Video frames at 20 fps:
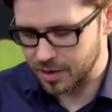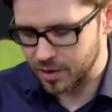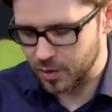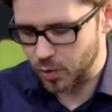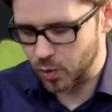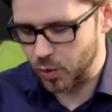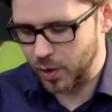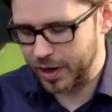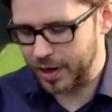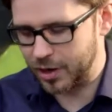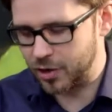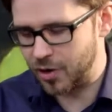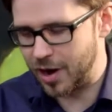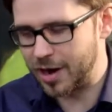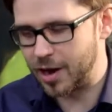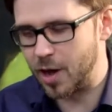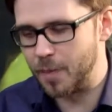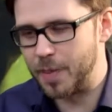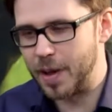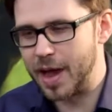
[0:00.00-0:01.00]
We're going to
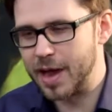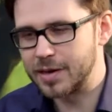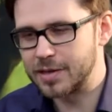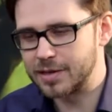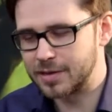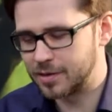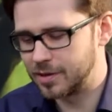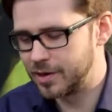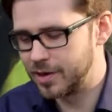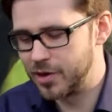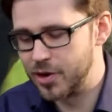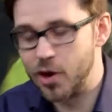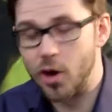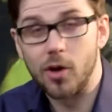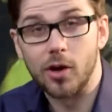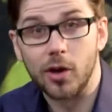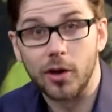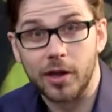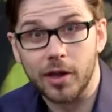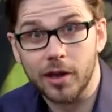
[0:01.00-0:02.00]
crack our packs,
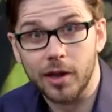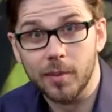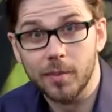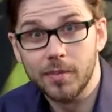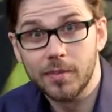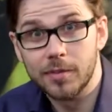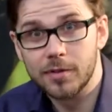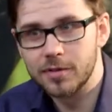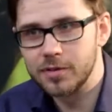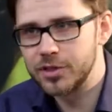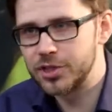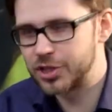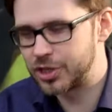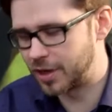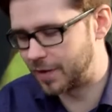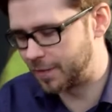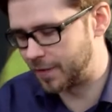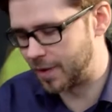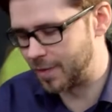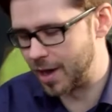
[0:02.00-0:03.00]
not look at them,
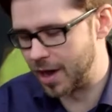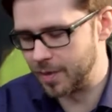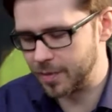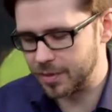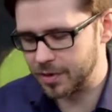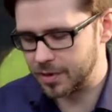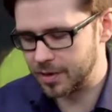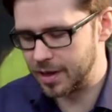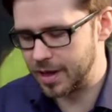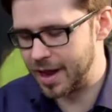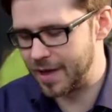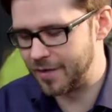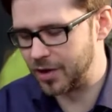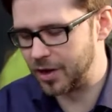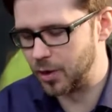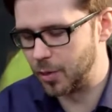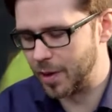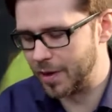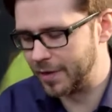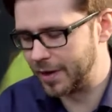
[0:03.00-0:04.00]
shuffle them up, and have a
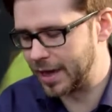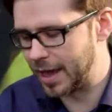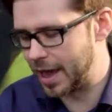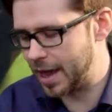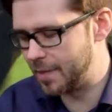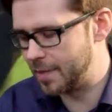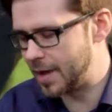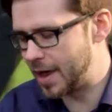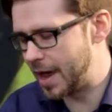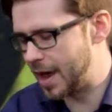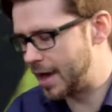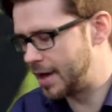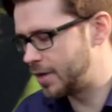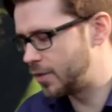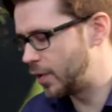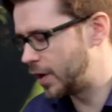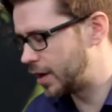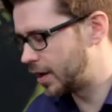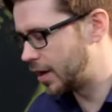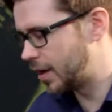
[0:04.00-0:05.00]
little bit of a game. And
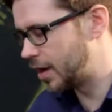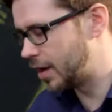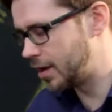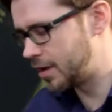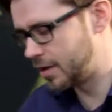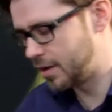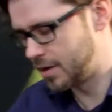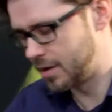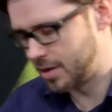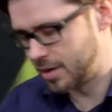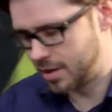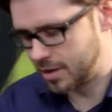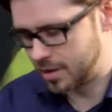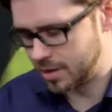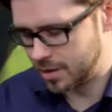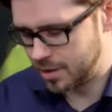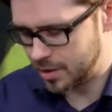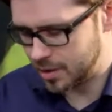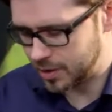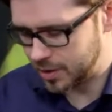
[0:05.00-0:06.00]
we're going to
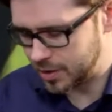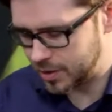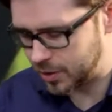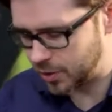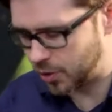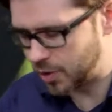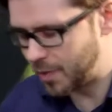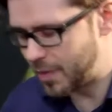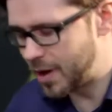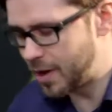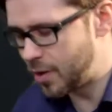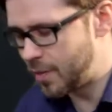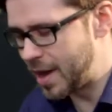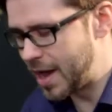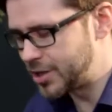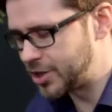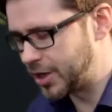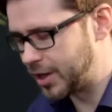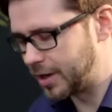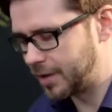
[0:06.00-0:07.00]
talk a little
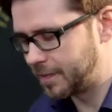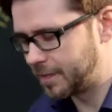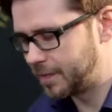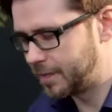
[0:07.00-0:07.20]
Magic.